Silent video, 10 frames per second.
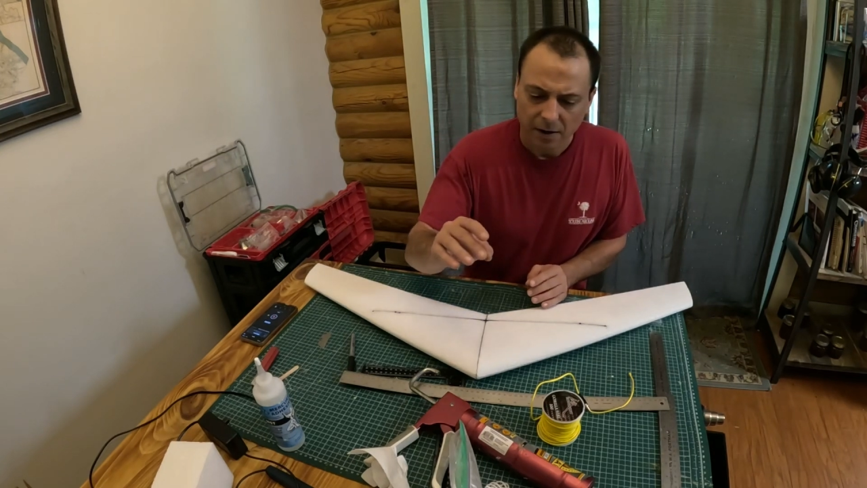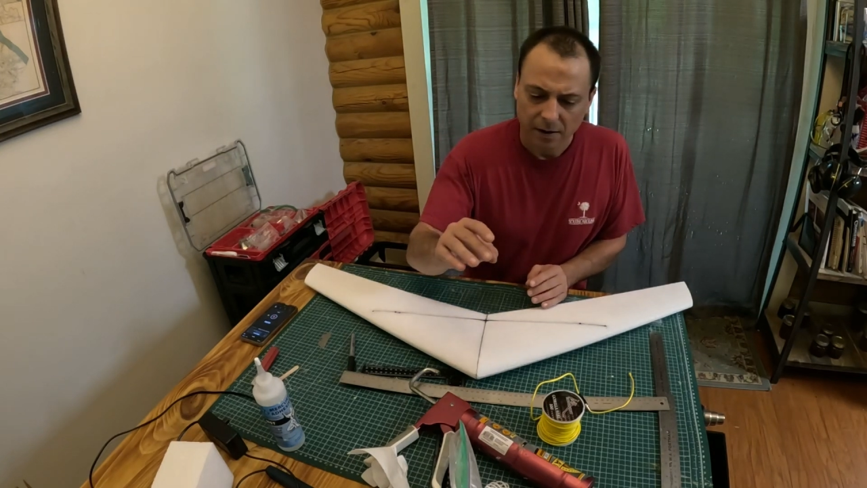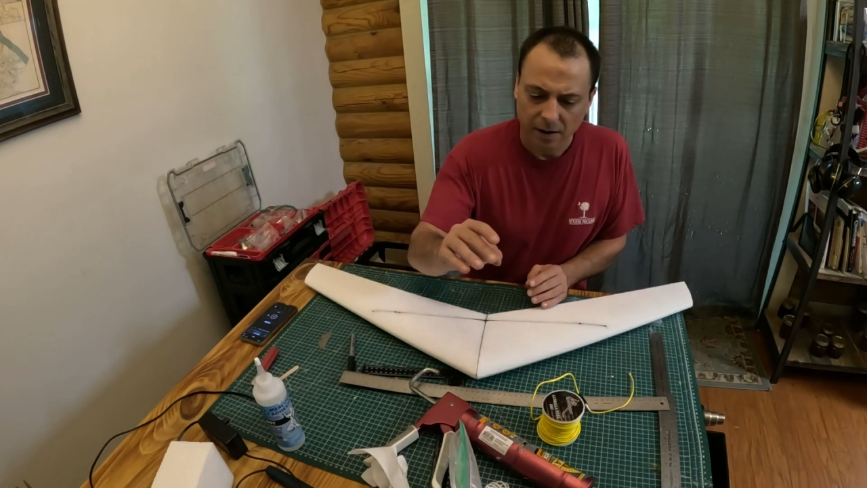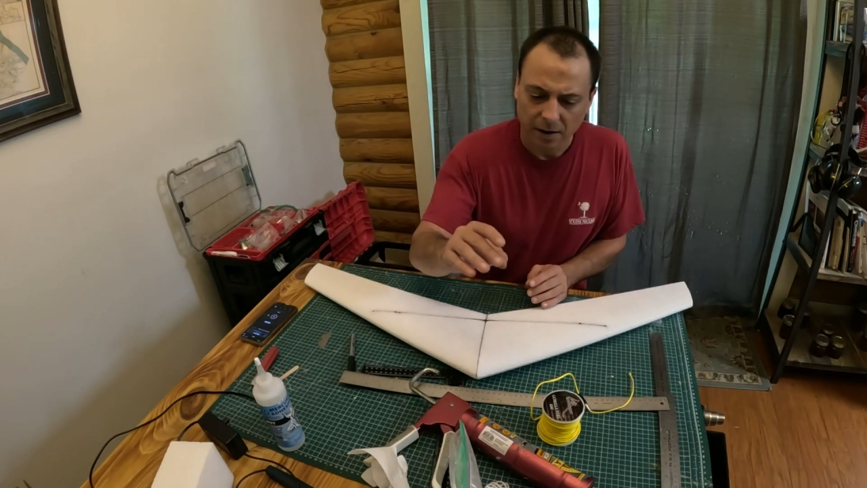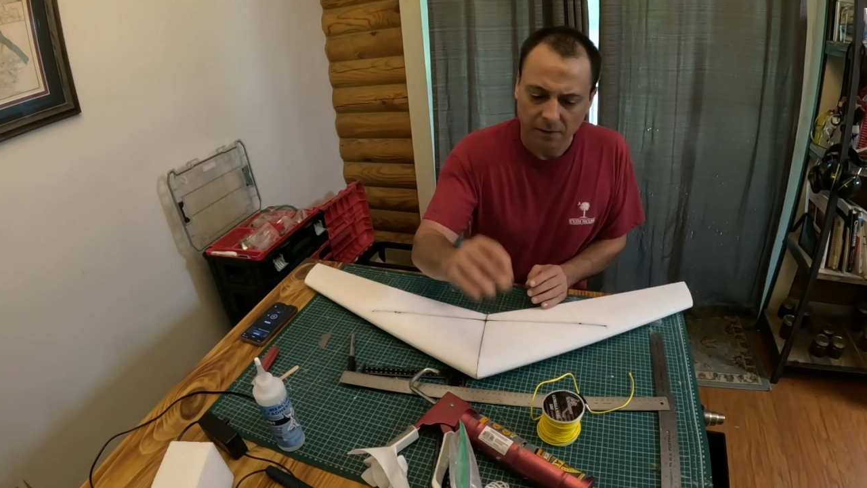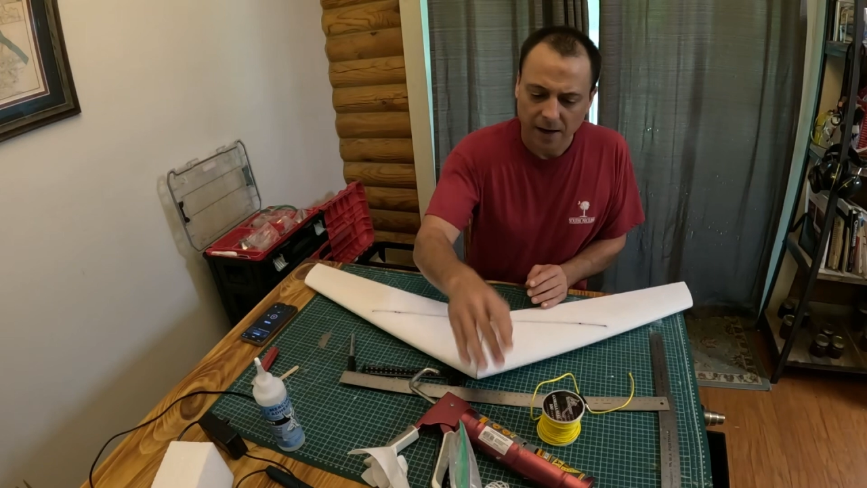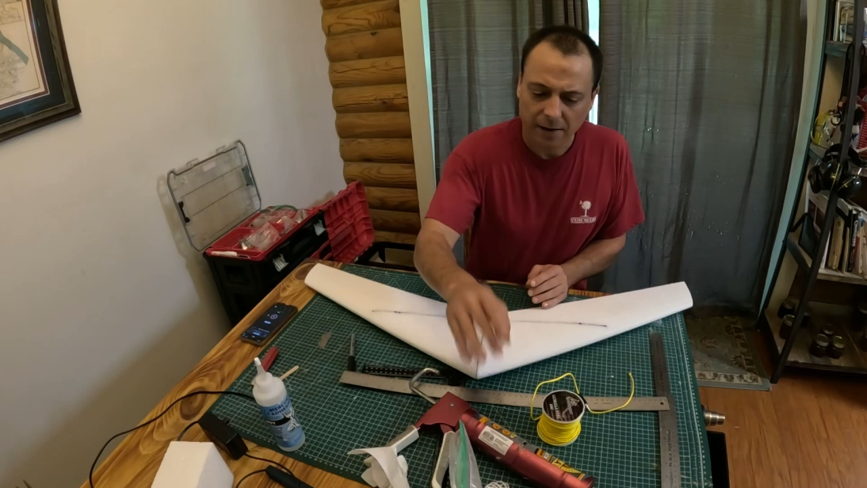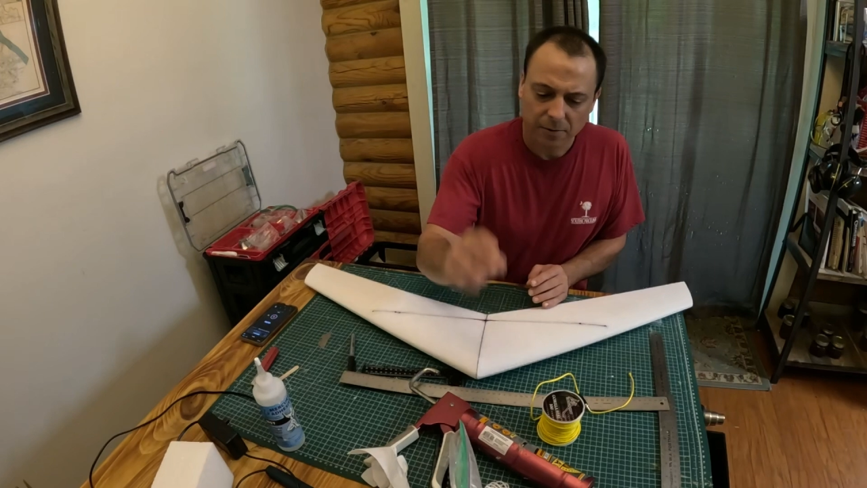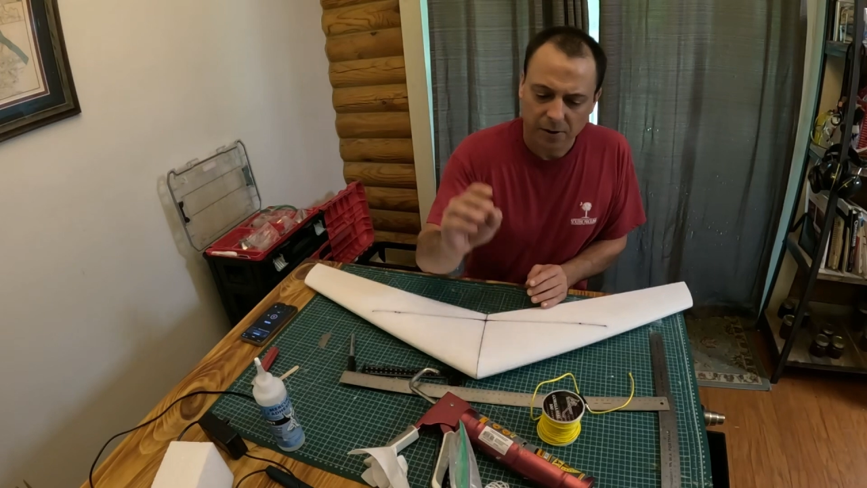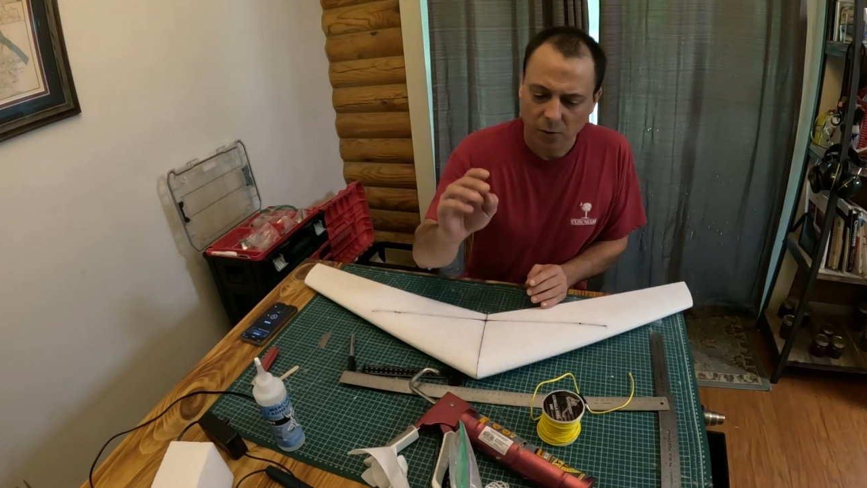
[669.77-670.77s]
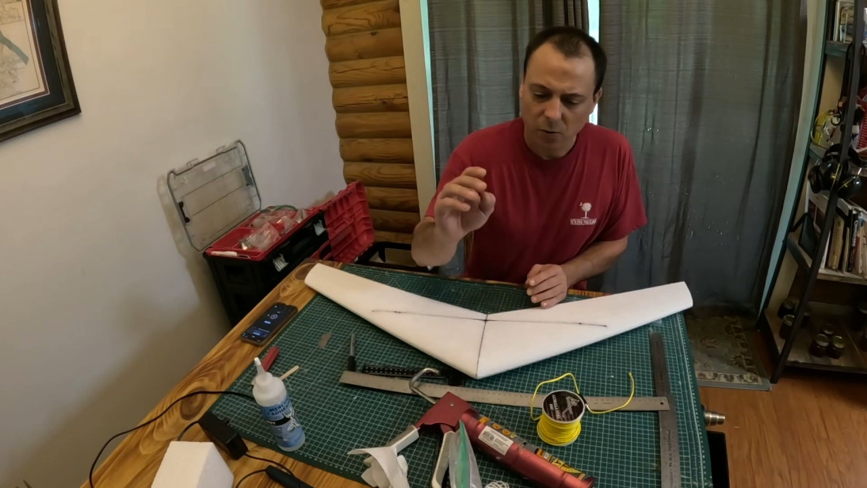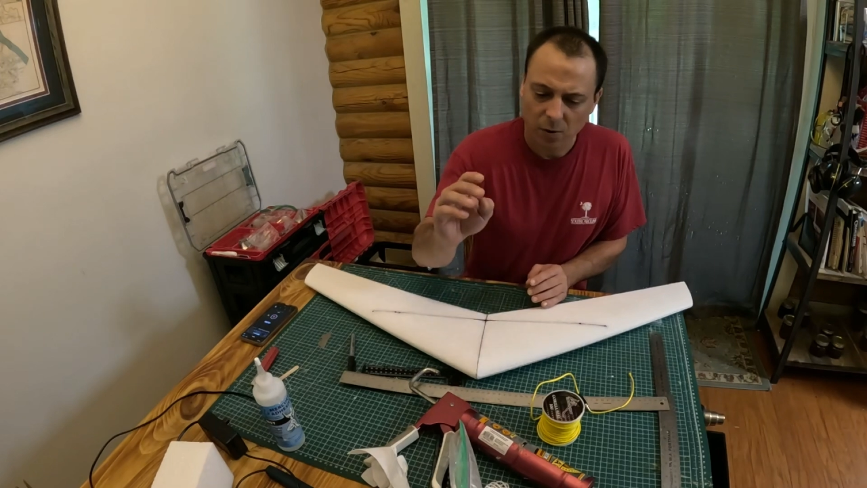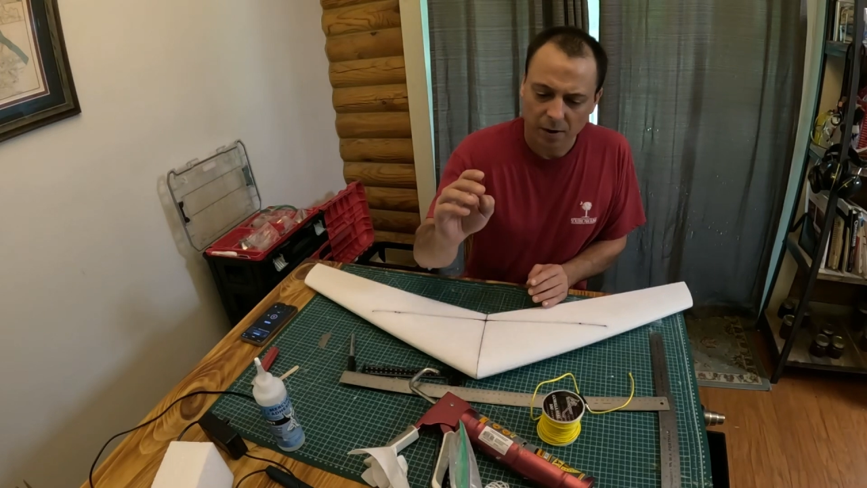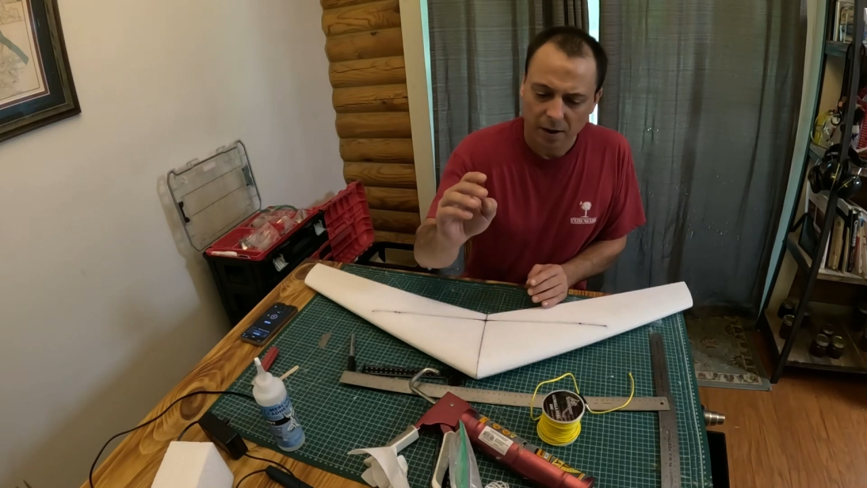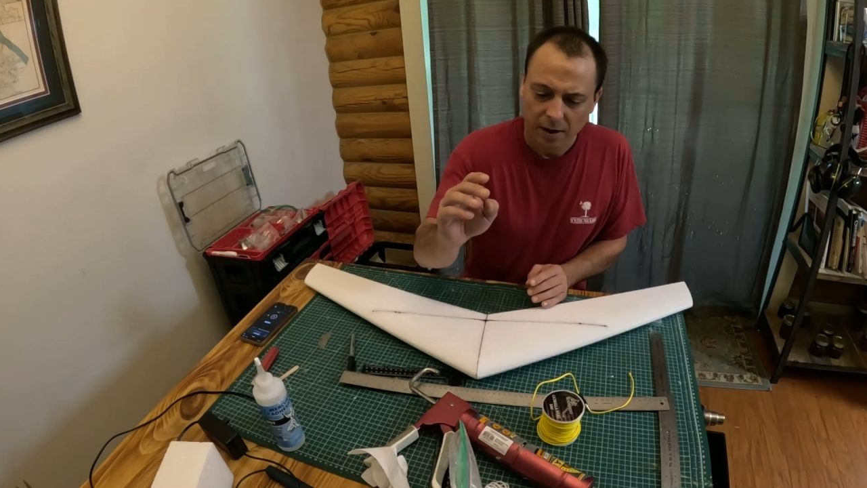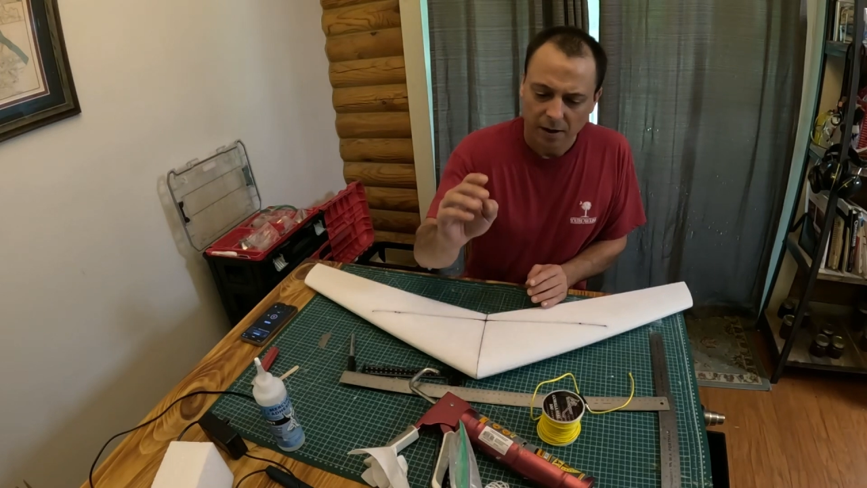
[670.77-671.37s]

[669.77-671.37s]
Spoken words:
the factory cord